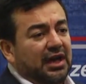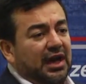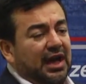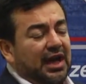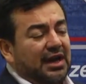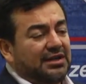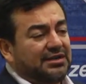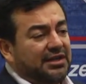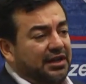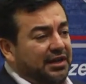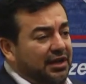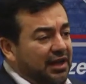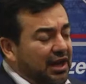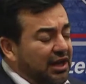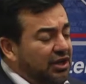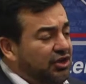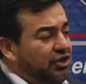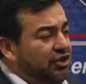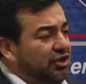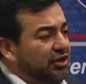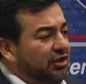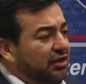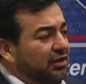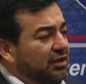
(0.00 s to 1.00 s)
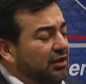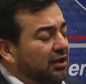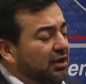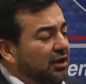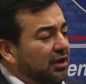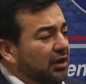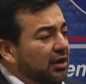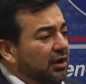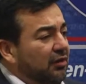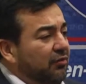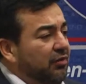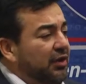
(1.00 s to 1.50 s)
As a nation,
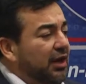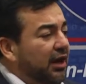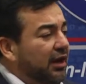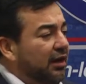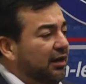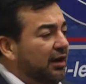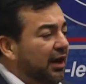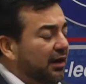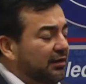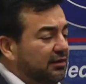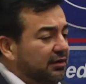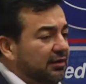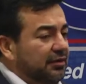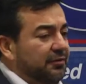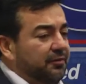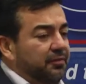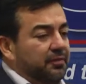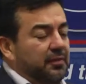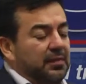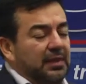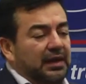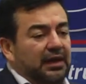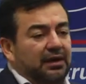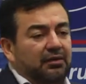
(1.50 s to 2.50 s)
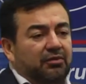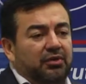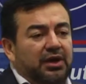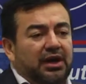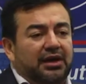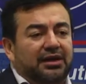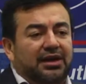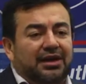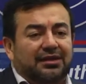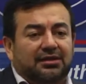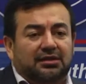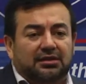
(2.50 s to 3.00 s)
we are not
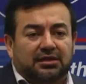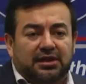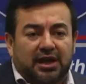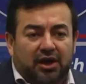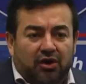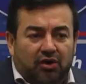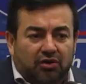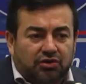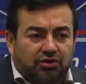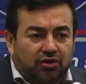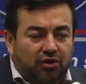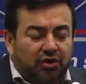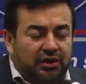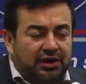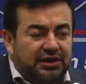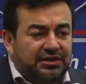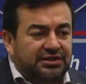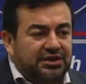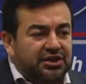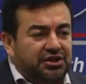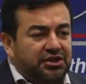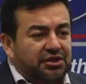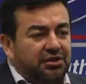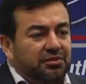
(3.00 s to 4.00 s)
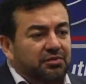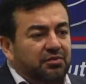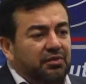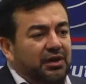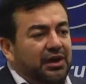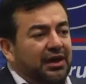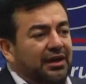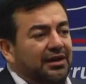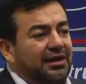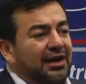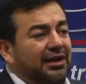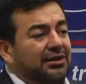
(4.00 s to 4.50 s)
terrorist organization. We
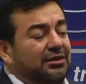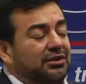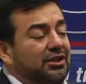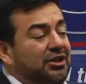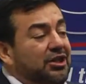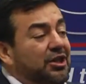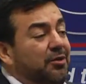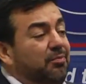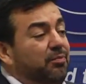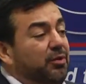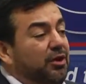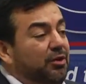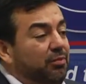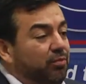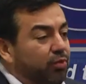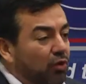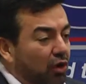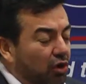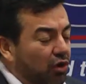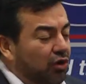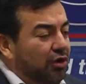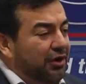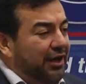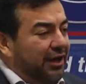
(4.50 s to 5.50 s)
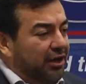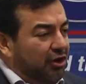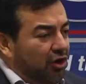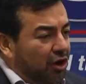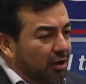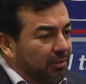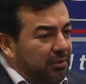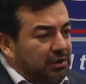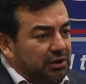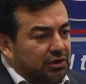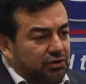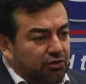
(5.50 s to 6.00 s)
are not deeply broken
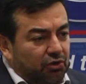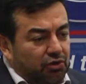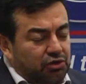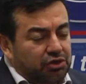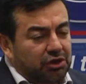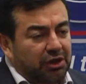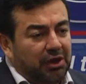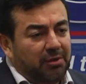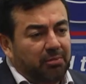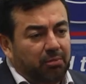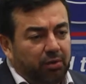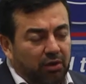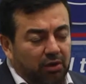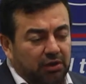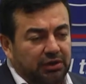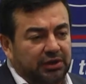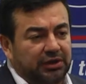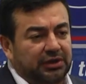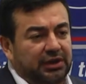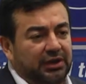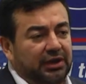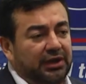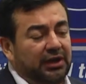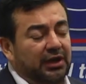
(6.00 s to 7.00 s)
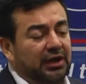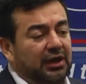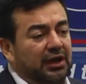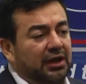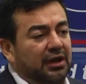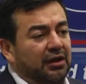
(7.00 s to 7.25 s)
economically, socially, and politically.